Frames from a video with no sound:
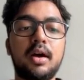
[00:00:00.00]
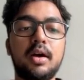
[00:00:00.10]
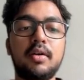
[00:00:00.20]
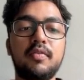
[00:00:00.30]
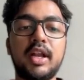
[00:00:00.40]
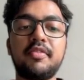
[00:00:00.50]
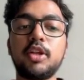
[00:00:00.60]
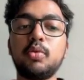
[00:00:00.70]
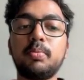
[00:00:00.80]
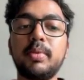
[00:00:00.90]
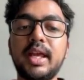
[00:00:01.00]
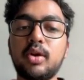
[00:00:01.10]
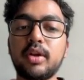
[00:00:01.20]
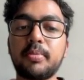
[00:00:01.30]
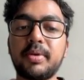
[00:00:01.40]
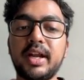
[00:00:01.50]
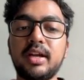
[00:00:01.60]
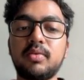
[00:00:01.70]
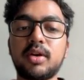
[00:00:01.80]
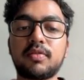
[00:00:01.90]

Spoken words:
Whenever you make or update a workflow,